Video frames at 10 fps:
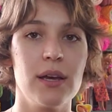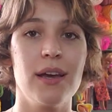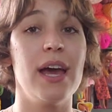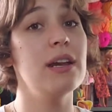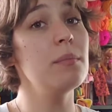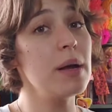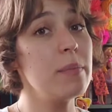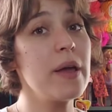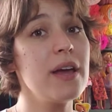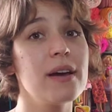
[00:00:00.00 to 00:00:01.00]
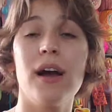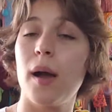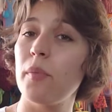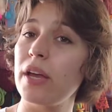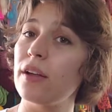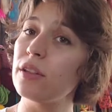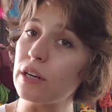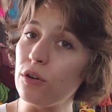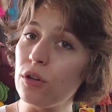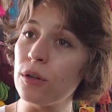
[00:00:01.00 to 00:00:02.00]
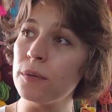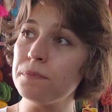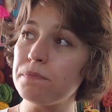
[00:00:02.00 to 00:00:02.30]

and it might be. I'm like a little